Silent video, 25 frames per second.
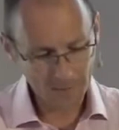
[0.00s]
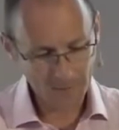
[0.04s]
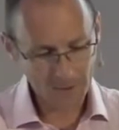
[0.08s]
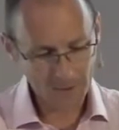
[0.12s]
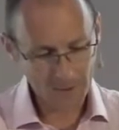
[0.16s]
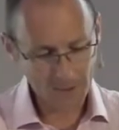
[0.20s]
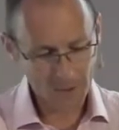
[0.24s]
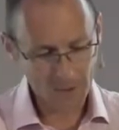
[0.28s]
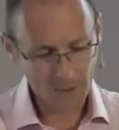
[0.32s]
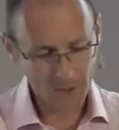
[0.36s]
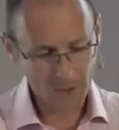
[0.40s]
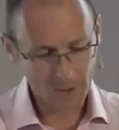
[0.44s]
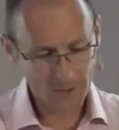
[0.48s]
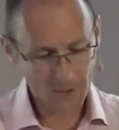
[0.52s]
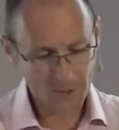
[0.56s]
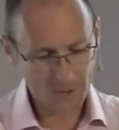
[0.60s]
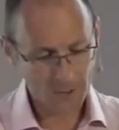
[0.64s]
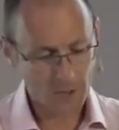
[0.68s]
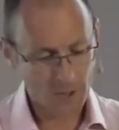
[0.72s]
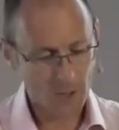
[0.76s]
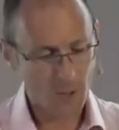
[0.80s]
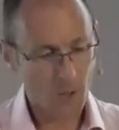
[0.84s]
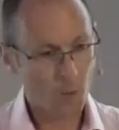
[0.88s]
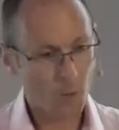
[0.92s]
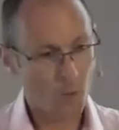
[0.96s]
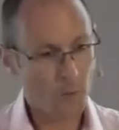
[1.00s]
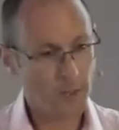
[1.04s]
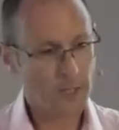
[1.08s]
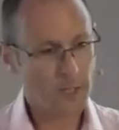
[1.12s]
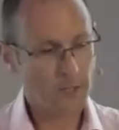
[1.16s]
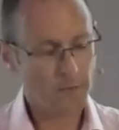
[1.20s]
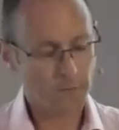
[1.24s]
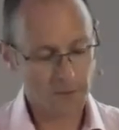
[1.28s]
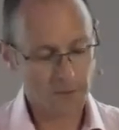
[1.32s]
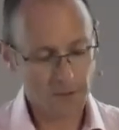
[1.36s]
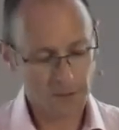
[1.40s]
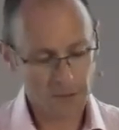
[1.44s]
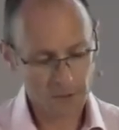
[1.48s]
church, which,
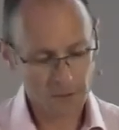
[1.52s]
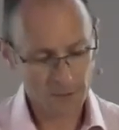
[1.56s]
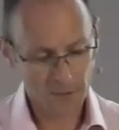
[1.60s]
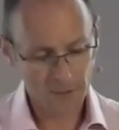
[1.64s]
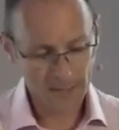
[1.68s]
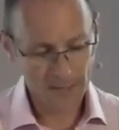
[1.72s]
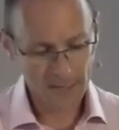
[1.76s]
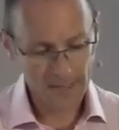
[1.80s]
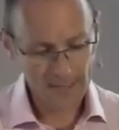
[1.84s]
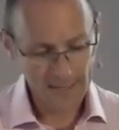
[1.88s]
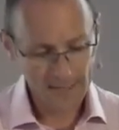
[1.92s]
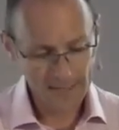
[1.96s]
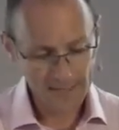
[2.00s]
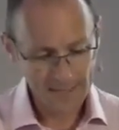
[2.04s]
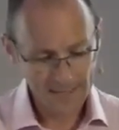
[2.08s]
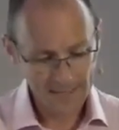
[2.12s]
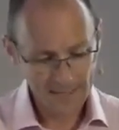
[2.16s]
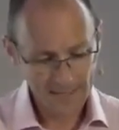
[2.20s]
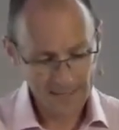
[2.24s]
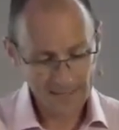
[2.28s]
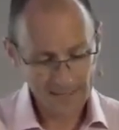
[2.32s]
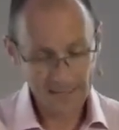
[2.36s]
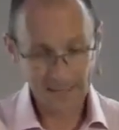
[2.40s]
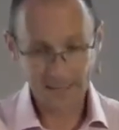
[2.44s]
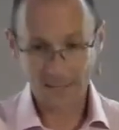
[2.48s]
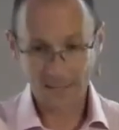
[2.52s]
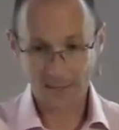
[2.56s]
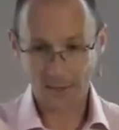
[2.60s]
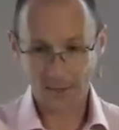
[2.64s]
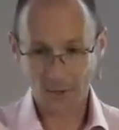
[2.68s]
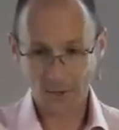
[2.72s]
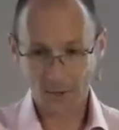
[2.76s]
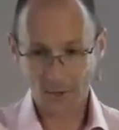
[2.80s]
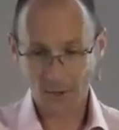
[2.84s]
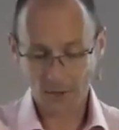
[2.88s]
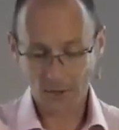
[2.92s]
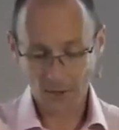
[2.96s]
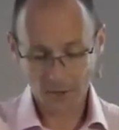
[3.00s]
verse 28, he says is the
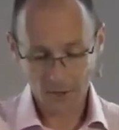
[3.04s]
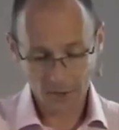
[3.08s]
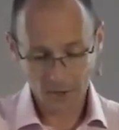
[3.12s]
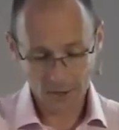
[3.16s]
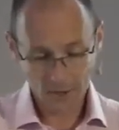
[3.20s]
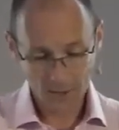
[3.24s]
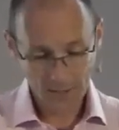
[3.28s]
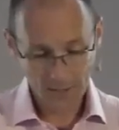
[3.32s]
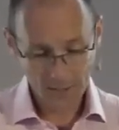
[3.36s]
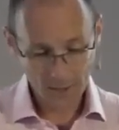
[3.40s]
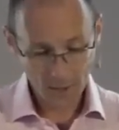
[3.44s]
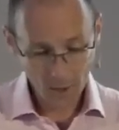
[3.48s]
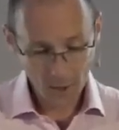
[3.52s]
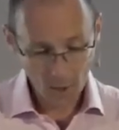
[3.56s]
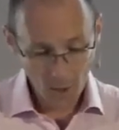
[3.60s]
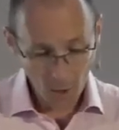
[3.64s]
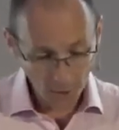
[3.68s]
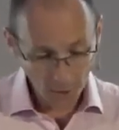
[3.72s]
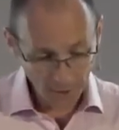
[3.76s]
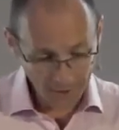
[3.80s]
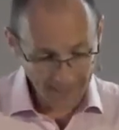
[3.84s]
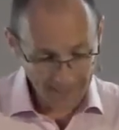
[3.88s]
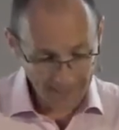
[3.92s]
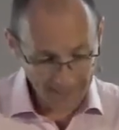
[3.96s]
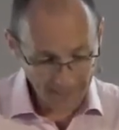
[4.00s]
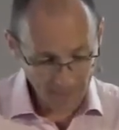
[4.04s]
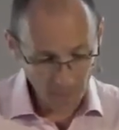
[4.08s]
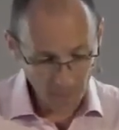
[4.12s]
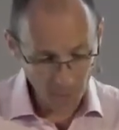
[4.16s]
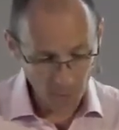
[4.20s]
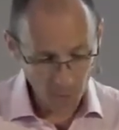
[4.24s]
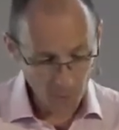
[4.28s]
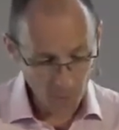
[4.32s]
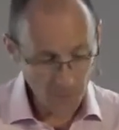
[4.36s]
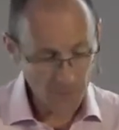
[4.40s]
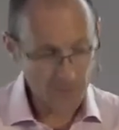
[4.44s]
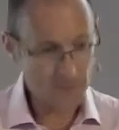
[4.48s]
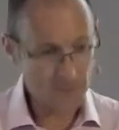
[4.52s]
church that God has
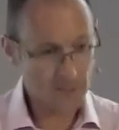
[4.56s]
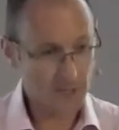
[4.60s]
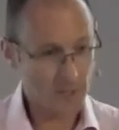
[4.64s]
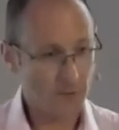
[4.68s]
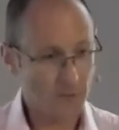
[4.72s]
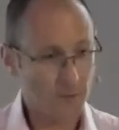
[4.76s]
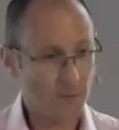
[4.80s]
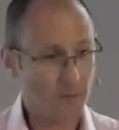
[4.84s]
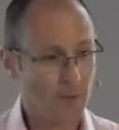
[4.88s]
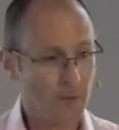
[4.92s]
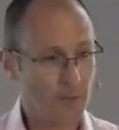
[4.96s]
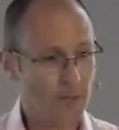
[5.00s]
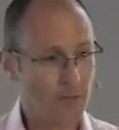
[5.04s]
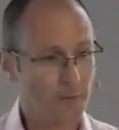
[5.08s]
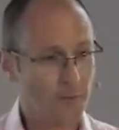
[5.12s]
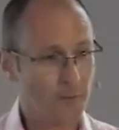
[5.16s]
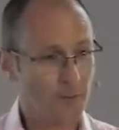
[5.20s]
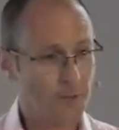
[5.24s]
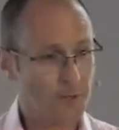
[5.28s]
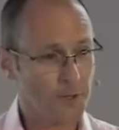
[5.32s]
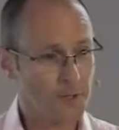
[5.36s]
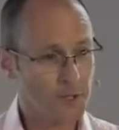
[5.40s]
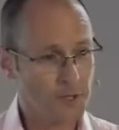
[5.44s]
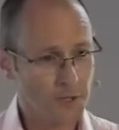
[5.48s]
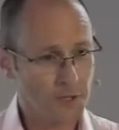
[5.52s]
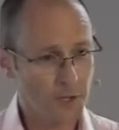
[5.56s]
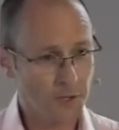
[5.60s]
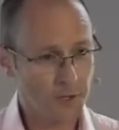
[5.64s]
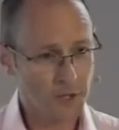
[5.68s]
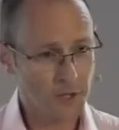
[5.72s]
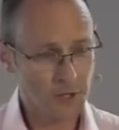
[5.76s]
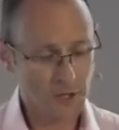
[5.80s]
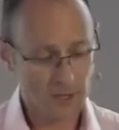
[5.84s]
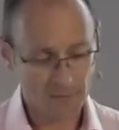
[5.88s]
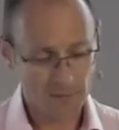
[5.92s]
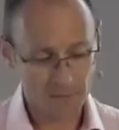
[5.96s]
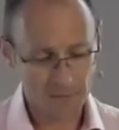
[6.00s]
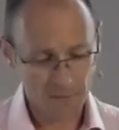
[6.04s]
brought with his own blood. What an
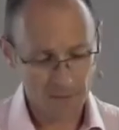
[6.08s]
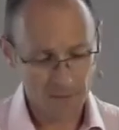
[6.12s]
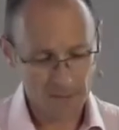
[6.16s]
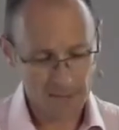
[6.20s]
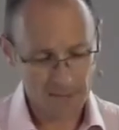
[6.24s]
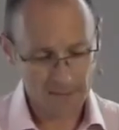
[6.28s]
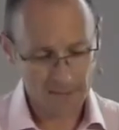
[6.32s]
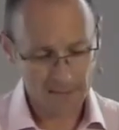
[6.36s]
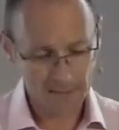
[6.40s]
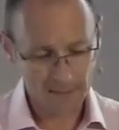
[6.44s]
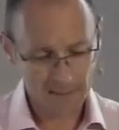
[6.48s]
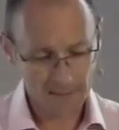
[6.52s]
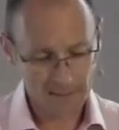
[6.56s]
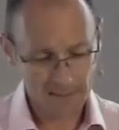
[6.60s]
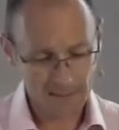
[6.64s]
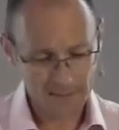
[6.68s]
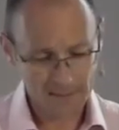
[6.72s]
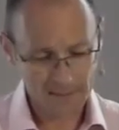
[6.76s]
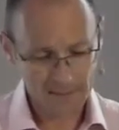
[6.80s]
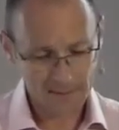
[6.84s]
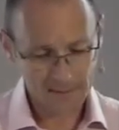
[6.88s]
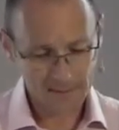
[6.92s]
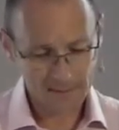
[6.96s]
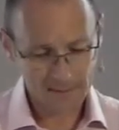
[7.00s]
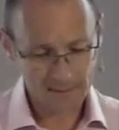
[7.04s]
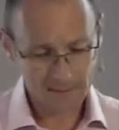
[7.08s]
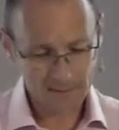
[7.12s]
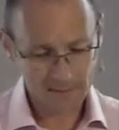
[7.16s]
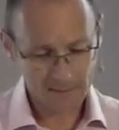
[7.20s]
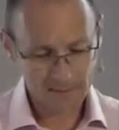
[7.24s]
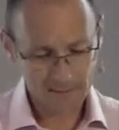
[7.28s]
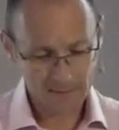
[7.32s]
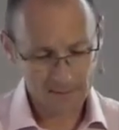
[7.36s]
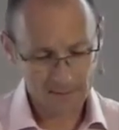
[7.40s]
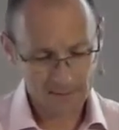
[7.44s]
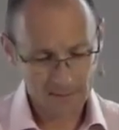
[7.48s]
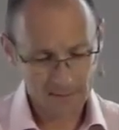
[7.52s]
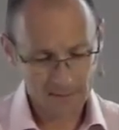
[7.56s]
astonishing phrase that is.
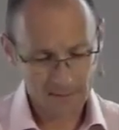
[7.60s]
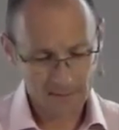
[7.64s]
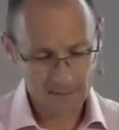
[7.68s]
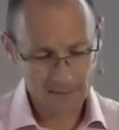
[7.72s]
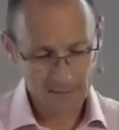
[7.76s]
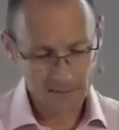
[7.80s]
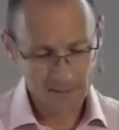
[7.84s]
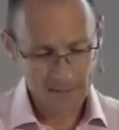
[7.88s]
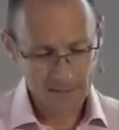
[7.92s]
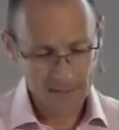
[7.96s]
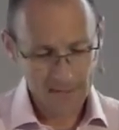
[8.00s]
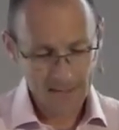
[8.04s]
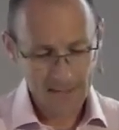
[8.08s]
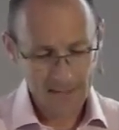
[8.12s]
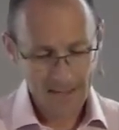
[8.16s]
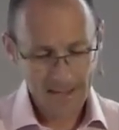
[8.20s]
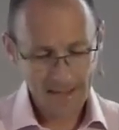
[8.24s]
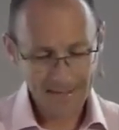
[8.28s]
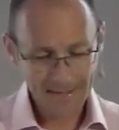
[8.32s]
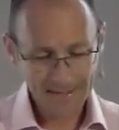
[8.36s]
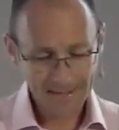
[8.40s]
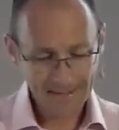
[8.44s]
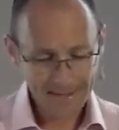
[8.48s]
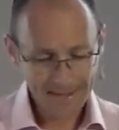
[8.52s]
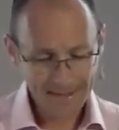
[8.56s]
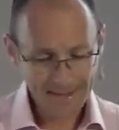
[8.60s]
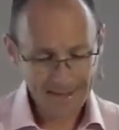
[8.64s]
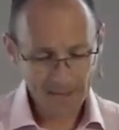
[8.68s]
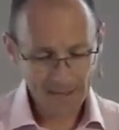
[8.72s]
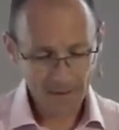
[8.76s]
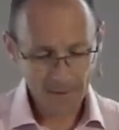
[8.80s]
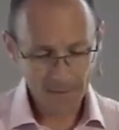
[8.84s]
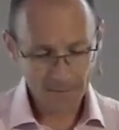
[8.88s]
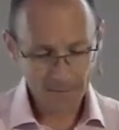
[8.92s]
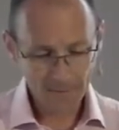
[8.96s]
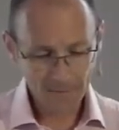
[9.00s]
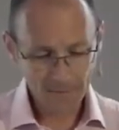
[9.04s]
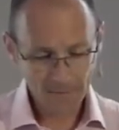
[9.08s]
And
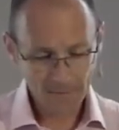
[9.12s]
now,